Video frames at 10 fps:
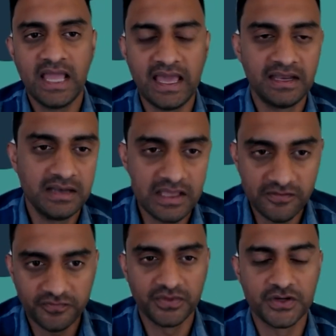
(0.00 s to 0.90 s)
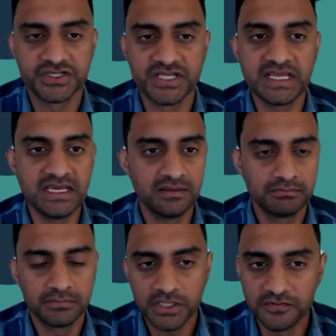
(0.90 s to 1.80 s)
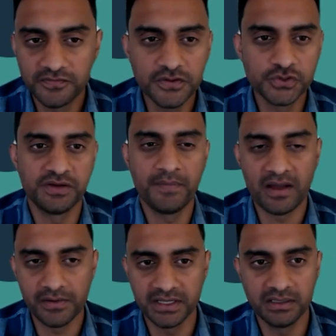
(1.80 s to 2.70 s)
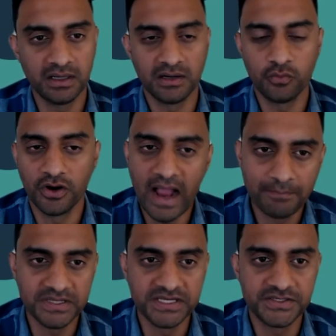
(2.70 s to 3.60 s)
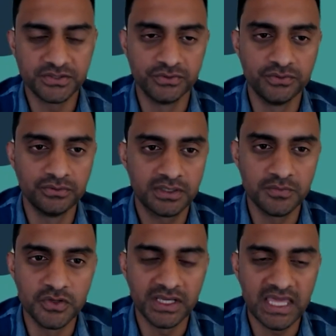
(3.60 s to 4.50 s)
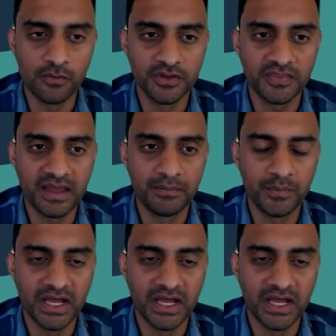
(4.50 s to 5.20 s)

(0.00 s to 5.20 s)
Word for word: And if there's any confusion about it, uh, we're happy to communicate with them.